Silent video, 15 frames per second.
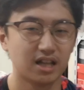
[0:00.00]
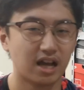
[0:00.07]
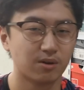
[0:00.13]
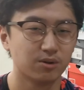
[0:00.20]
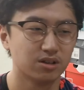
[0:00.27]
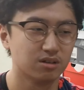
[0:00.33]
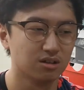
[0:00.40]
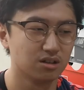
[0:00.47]
that
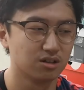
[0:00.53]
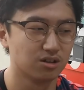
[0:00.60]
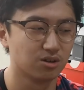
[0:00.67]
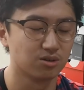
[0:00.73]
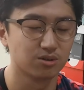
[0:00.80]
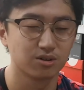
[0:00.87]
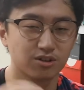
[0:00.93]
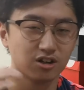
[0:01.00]
I would, you
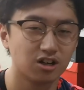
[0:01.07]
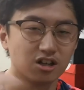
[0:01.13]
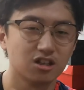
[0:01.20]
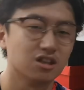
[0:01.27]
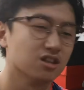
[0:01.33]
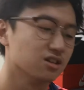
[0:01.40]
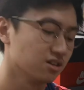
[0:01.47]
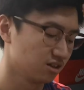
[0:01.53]
know,
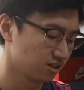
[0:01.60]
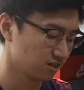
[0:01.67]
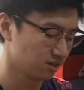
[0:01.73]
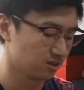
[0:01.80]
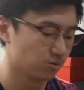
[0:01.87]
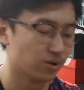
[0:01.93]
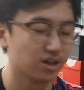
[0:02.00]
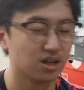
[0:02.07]
hunt
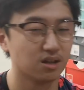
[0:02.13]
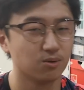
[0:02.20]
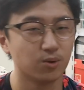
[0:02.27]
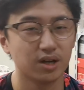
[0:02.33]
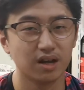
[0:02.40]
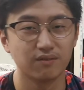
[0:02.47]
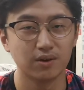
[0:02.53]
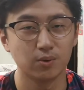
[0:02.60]

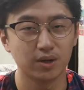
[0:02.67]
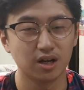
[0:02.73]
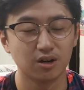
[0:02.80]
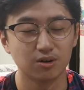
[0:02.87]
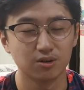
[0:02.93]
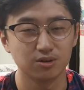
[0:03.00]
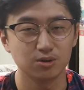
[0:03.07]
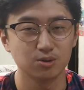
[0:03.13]
whenever we
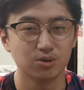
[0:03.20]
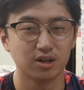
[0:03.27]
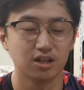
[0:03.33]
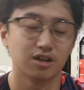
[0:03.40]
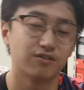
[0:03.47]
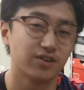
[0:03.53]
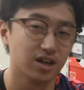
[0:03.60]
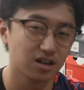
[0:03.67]
go to
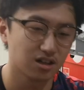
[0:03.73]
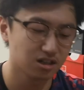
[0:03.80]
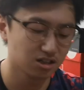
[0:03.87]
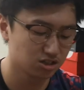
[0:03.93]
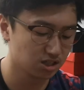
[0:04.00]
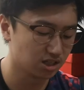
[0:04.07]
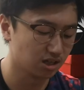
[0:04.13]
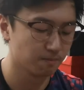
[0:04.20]
a different
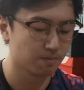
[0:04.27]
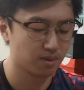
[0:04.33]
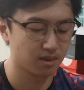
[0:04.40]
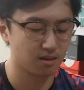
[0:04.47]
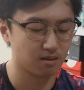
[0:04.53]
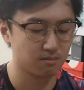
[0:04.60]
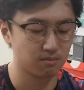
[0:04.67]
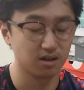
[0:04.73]
country.
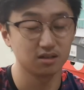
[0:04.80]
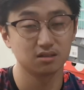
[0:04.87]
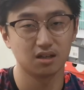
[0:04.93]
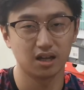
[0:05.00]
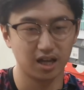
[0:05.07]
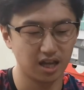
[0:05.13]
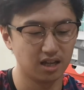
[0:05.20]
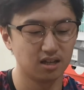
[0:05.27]

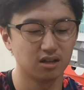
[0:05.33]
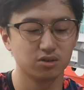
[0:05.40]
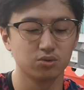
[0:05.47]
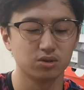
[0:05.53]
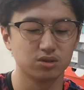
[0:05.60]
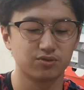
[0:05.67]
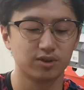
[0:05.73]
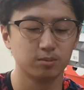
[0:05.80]
Because again,
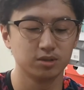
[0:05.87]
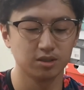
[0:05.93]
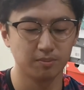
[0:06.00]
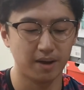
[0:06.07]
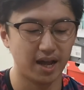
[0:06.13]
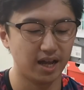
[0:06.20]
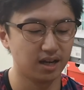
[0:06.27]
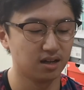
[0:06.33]
this was from
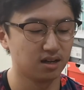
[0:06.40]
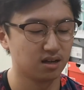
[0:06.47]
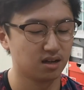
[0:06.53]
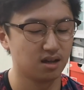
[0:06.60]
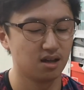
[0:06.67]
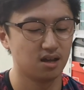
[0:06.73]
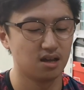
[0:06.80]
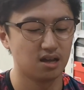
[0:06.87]
Japan,
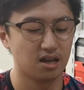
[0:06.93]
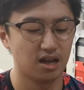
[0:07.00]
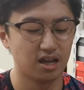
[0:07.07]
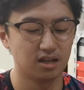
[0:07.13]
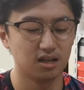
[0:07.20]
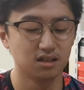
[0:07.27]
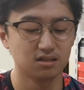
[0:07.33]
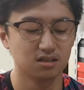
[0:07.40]

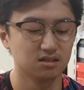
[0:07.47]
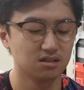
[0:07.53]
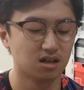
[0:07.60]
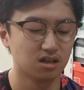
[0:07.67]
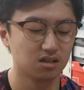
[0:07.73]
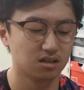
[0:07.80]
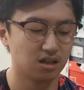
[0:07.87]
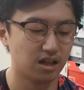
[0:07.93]
and this
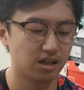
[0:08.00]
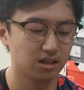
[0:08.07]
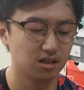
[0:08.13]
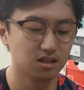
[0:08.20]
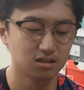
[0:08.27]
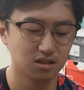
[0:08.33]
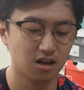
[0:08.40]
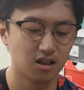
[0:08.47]

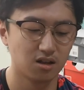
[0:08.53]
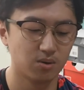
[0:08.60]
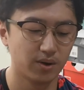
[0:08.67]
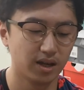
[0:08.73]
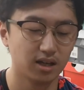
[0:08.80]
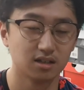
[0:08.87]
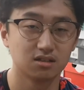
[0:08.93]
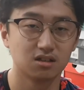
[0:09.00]

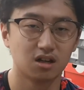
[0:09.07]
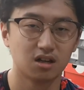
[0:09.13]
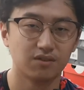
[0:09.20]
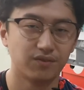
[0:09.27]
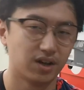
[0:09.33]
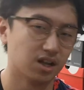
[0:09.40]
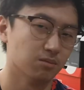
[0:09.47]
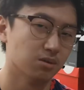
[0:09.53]
colorway is
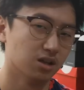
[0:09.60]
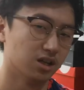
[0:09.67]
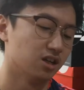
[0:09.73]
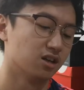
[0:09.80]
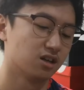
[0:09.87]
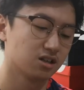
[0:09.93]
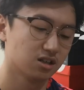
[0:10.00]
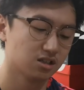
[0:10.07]
not available
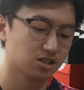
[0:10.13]
in our